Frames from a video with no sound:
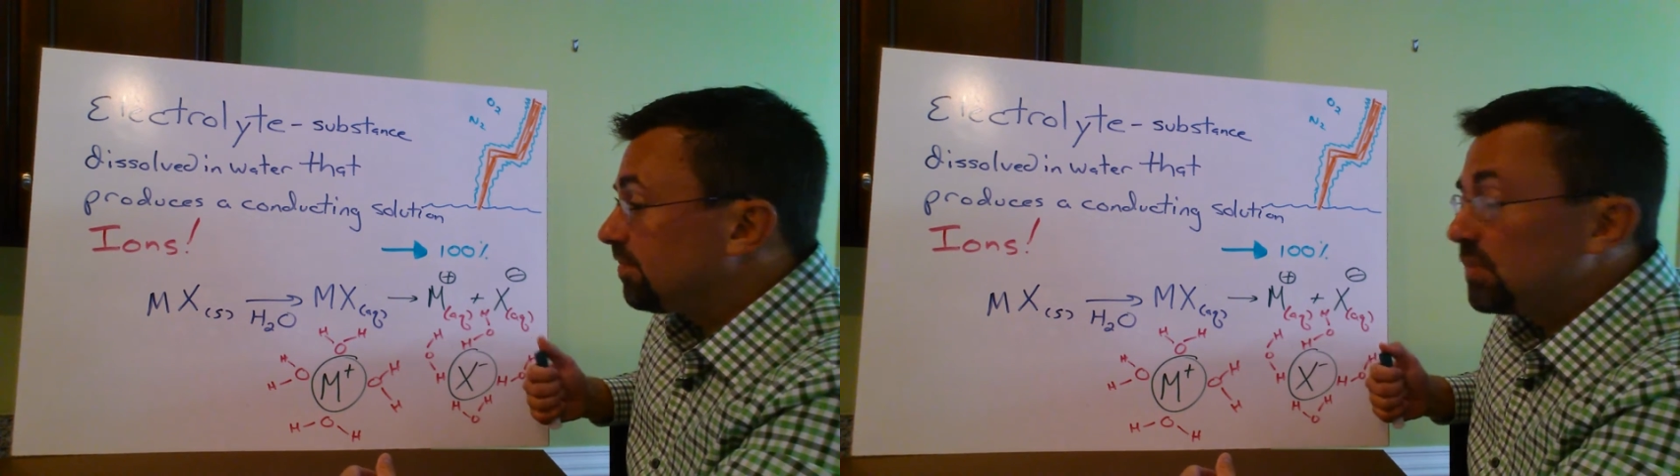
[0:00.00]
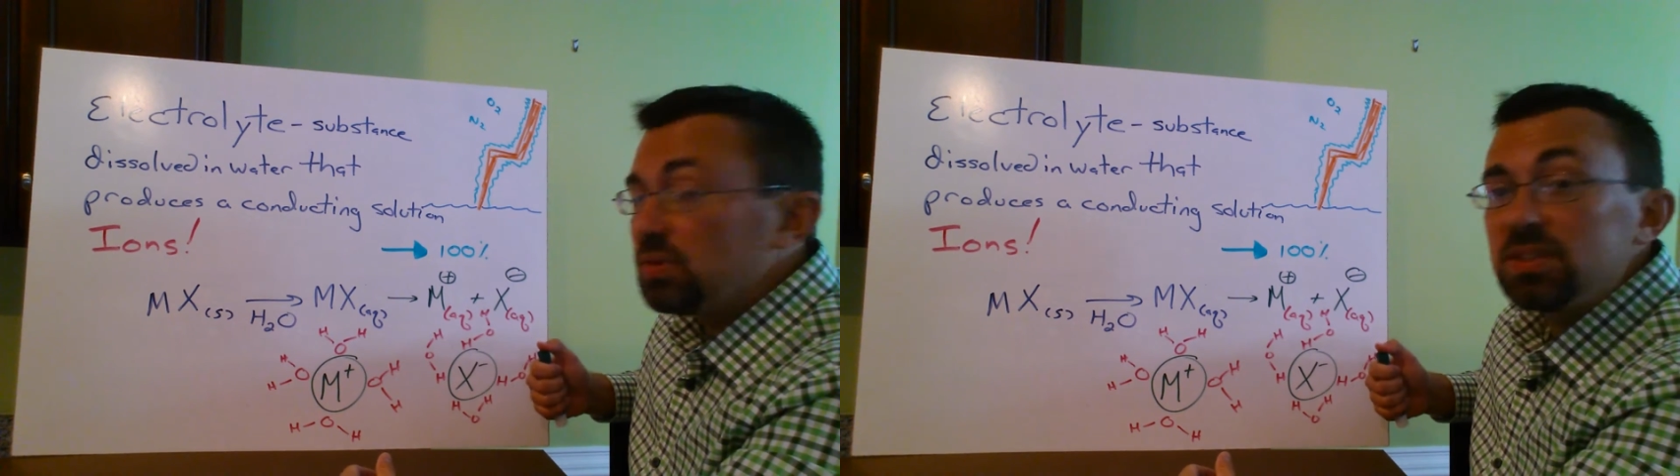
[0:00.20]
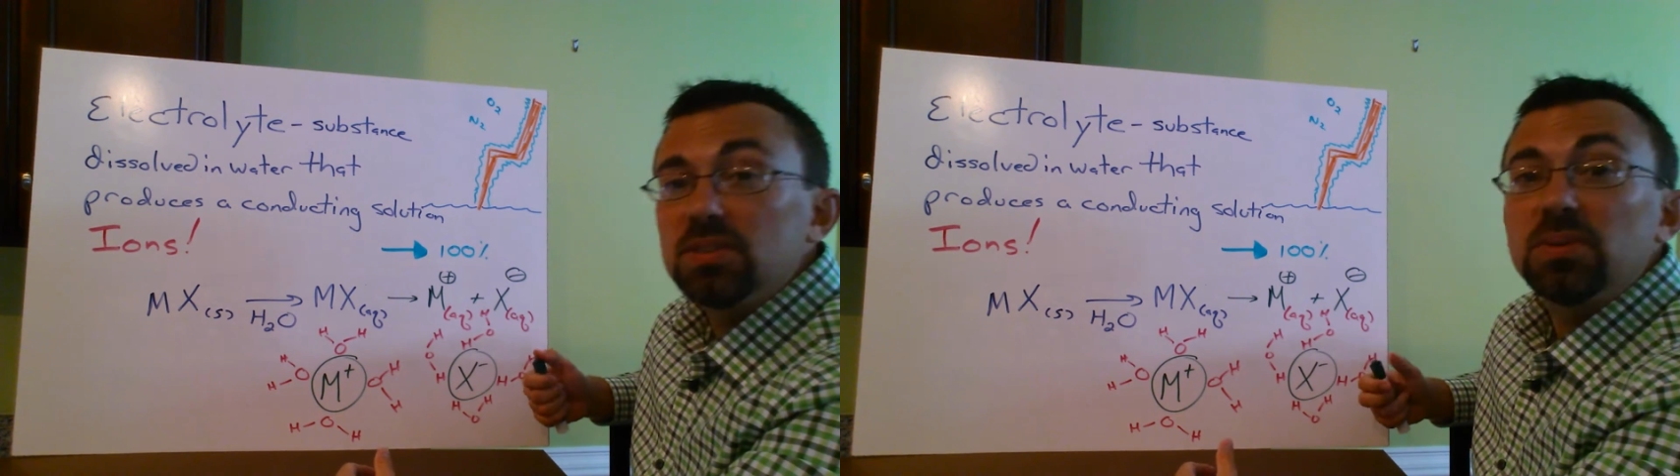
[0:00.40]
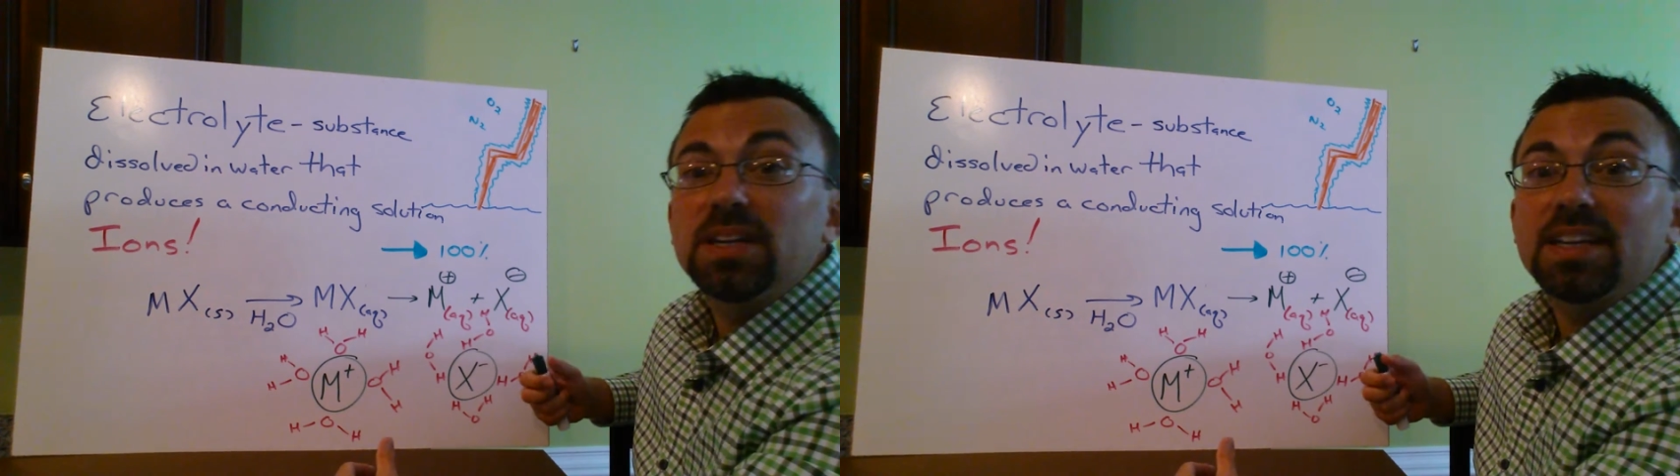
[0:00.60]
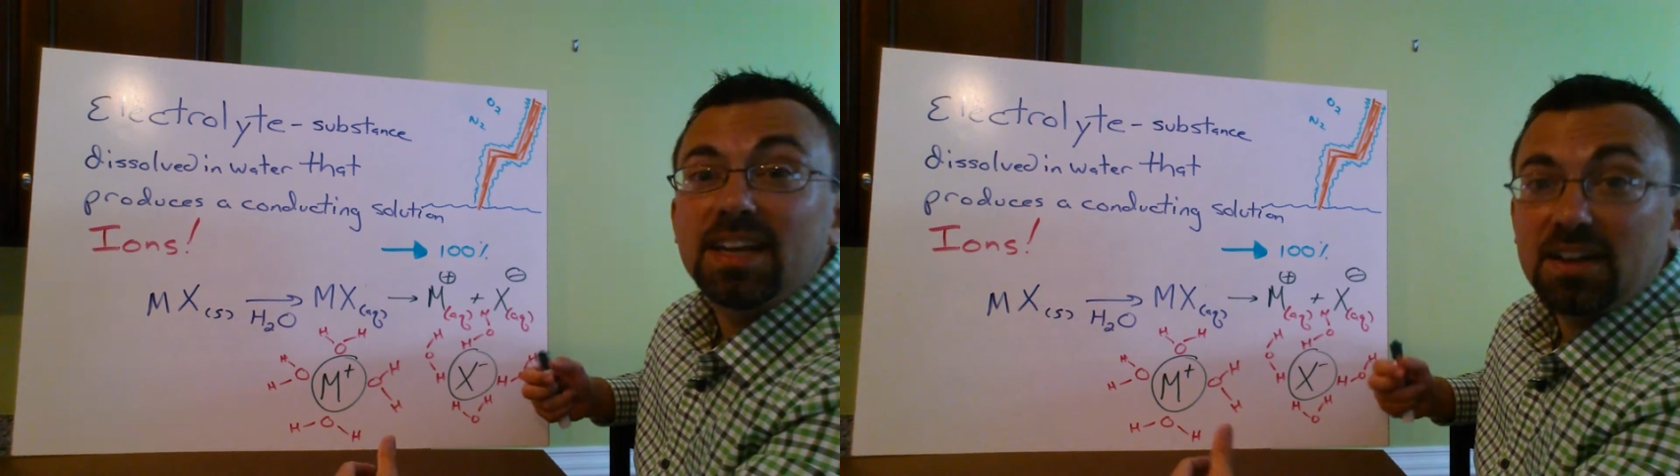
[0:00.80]
you still want
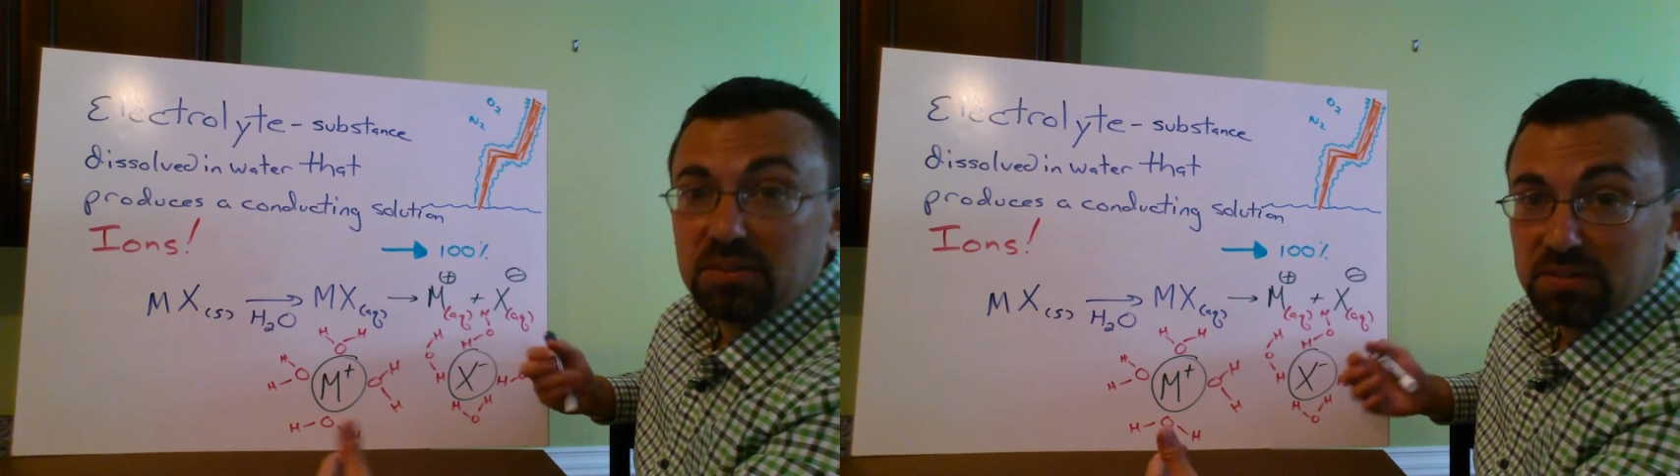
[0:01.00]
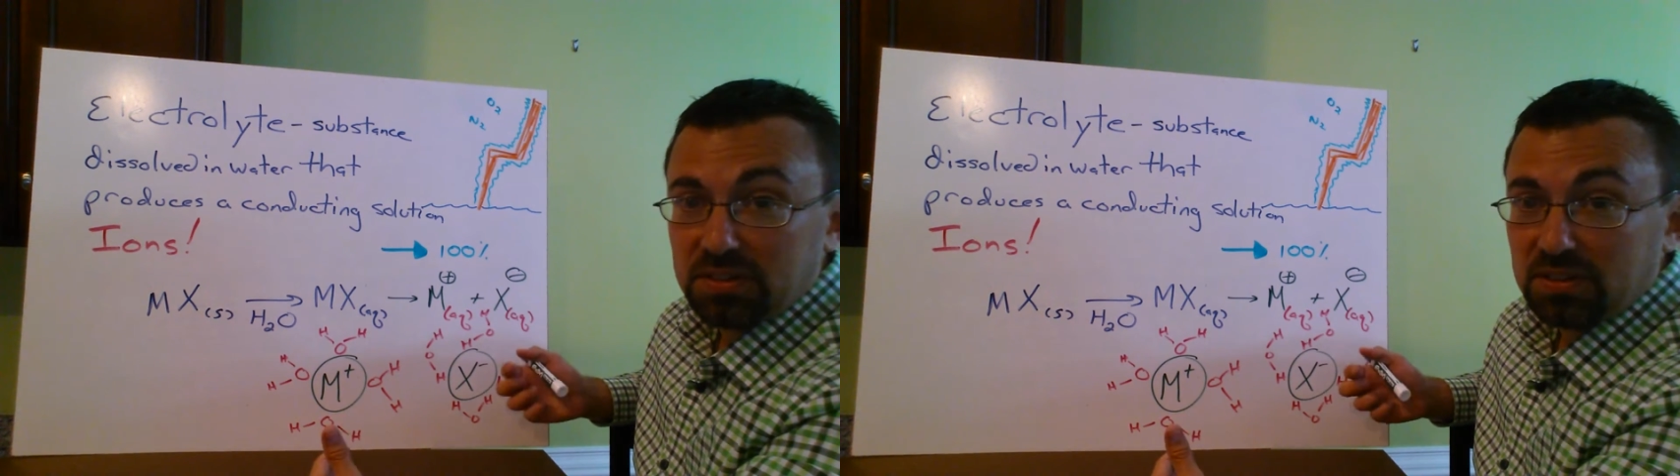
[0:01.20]
to get out of a